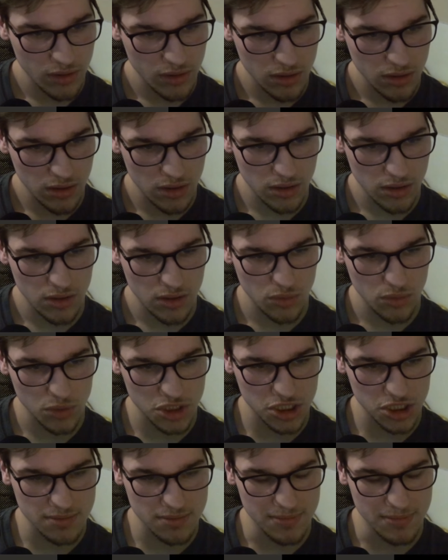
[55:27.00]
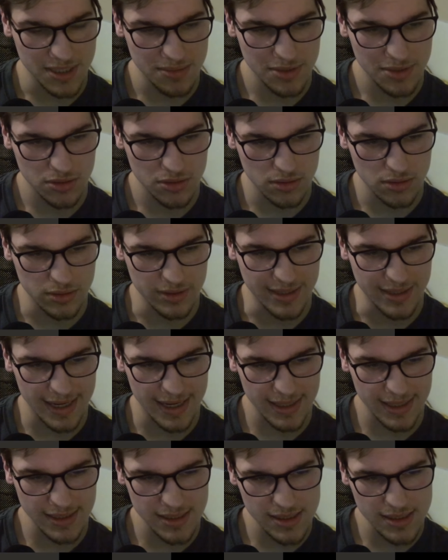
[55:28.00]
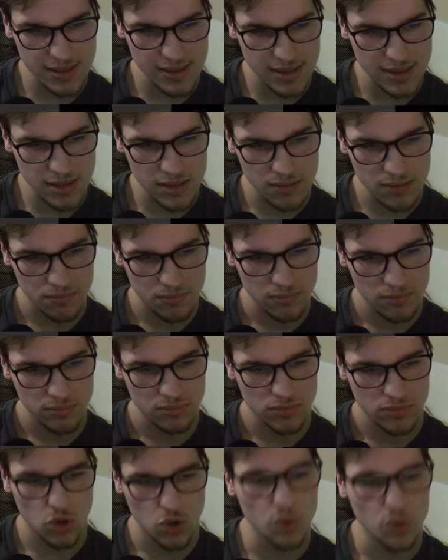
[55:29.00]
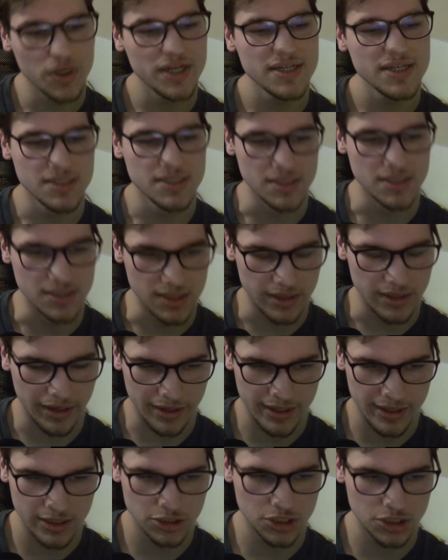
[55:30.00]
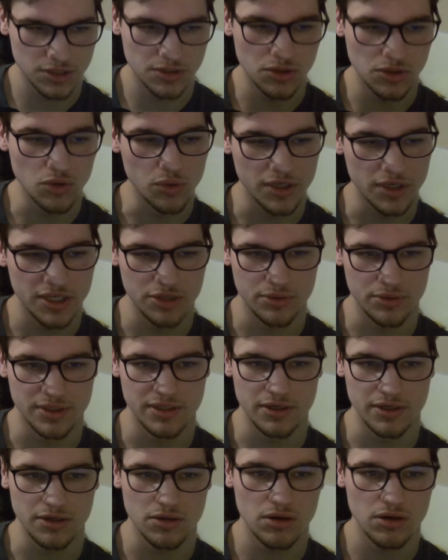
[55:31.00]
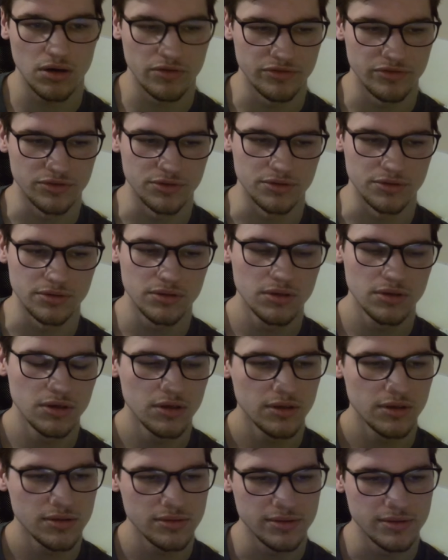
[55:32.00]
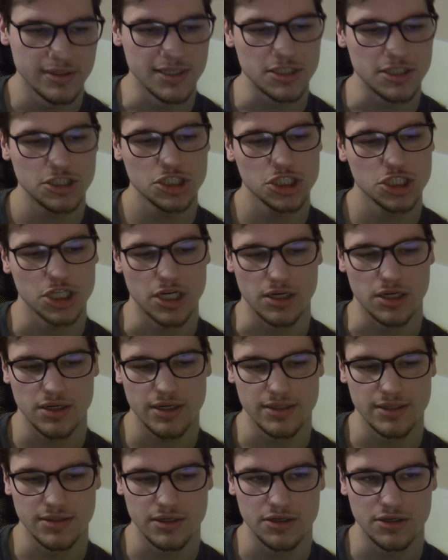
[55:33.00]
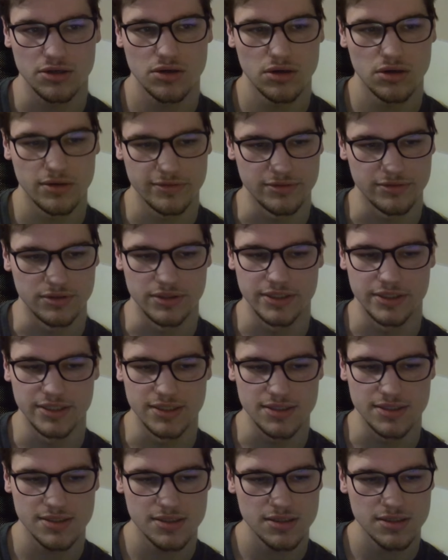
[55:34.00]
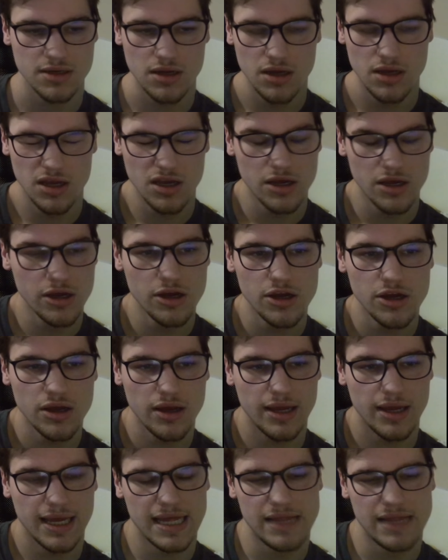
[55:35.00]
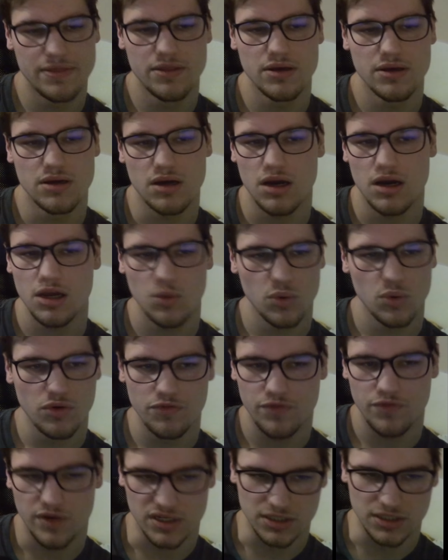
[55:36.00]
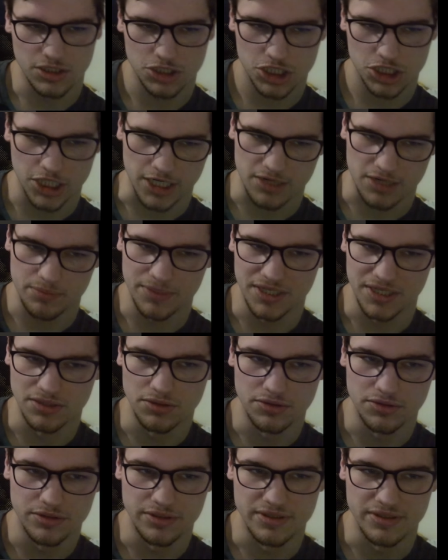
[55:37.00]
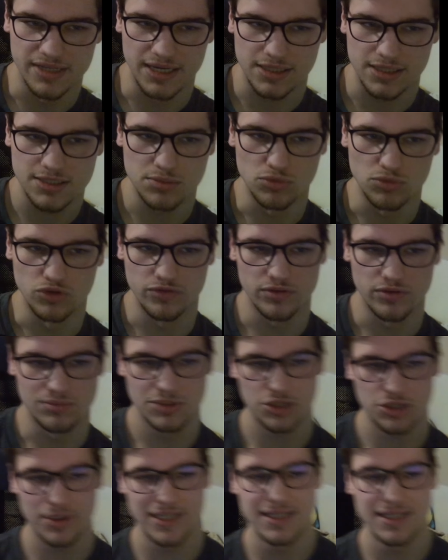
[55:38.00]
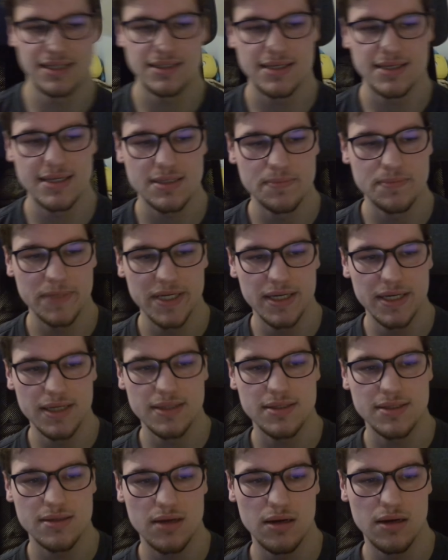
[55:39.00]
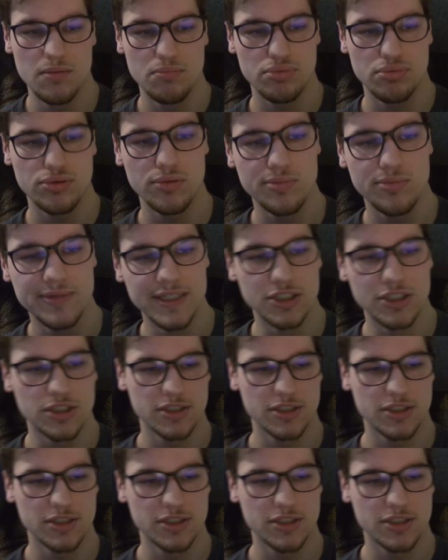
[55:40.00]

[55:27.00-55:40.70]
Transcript: which is maybe not that easy. Oh, it is easy. I can just go here and I cover this check and I cover this. And I will find a checkmate on the next move. I'm threatening this mate. I'm probably